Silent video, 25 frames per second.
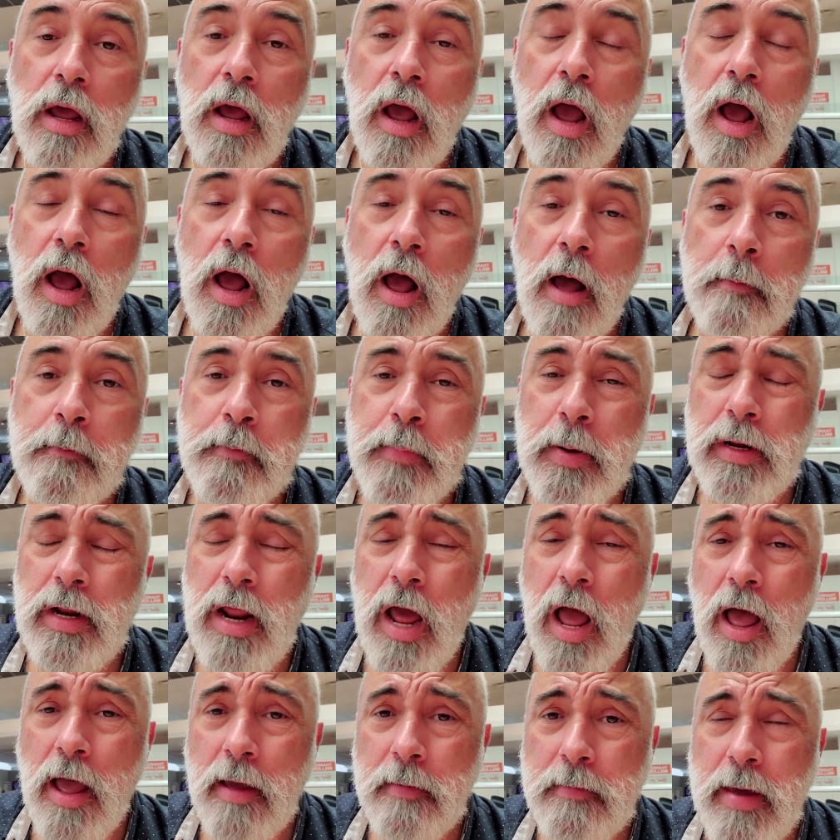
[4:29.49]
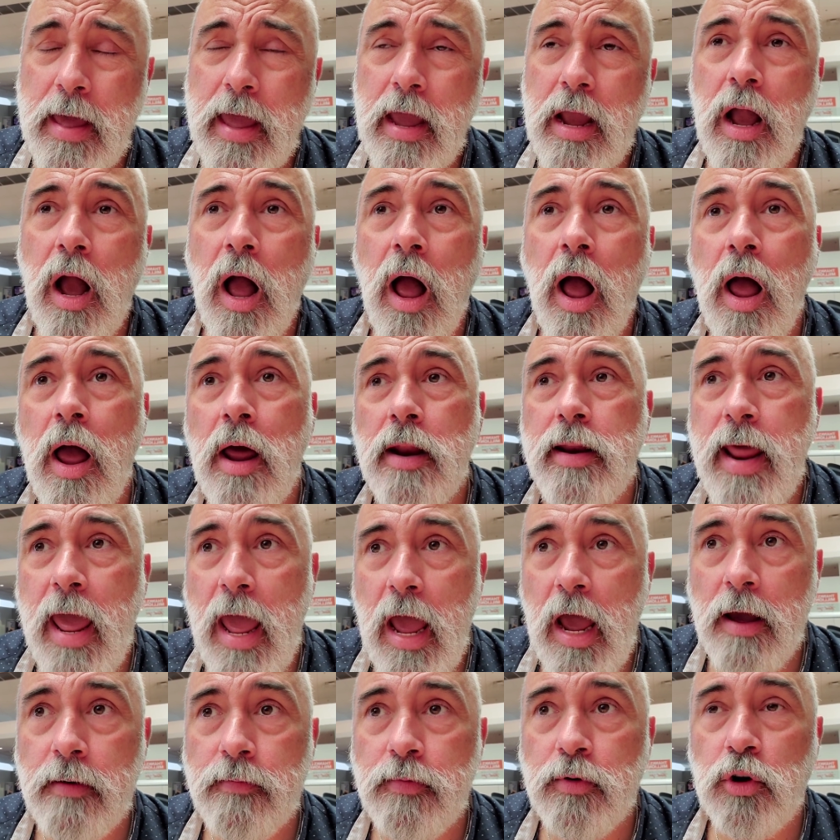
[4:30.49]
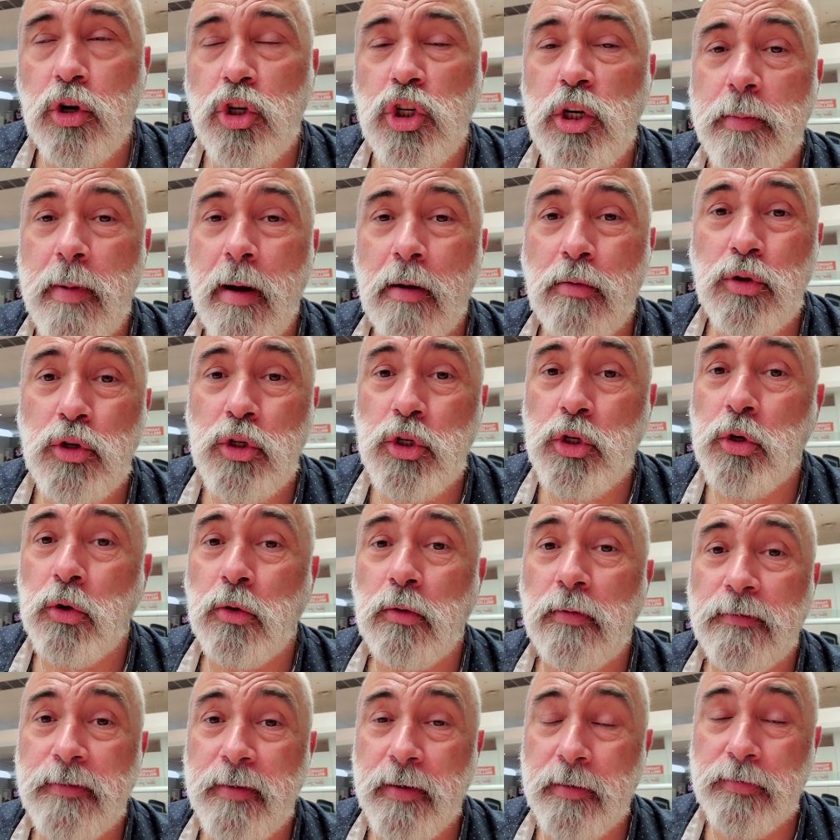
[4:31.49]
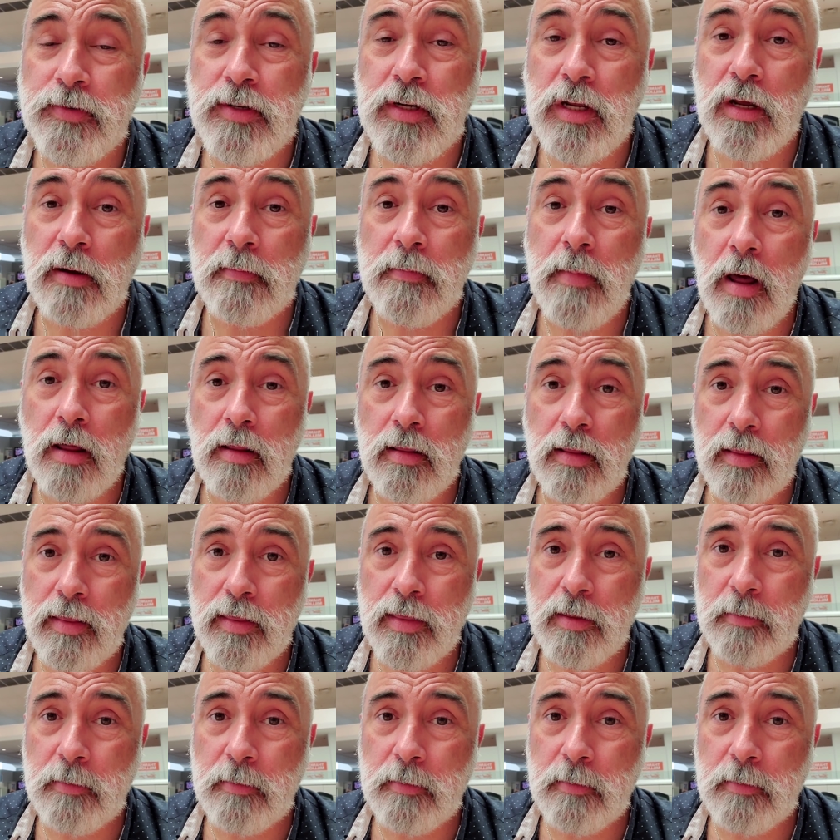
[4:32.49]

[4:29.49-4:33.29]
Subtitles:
but I make on average about $250 a month